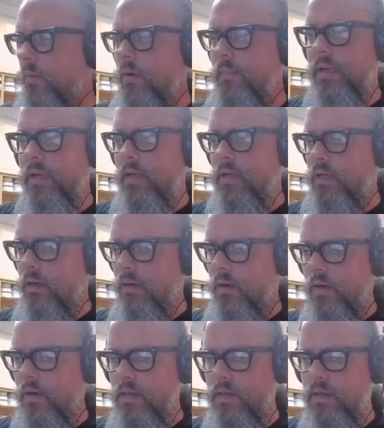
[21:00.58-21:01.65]
am I going to
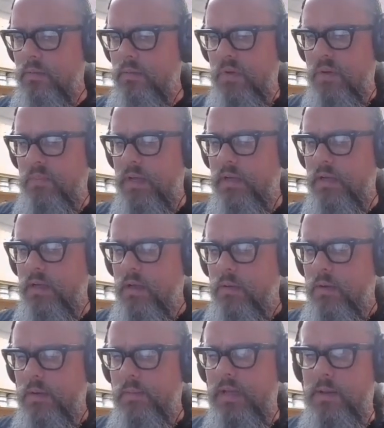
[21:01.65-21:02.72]
call it? What am I
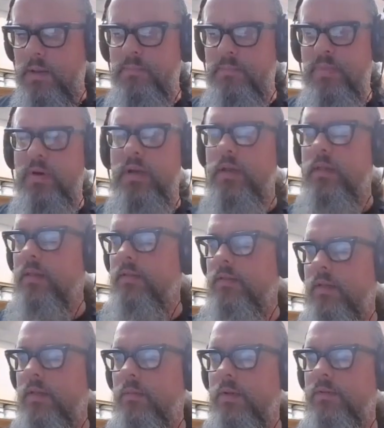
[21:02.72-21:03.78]
going to put in this
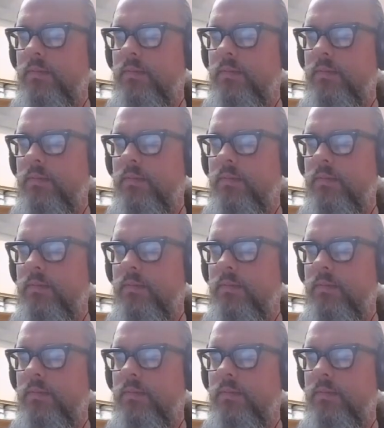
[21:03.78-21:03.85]
thing? What's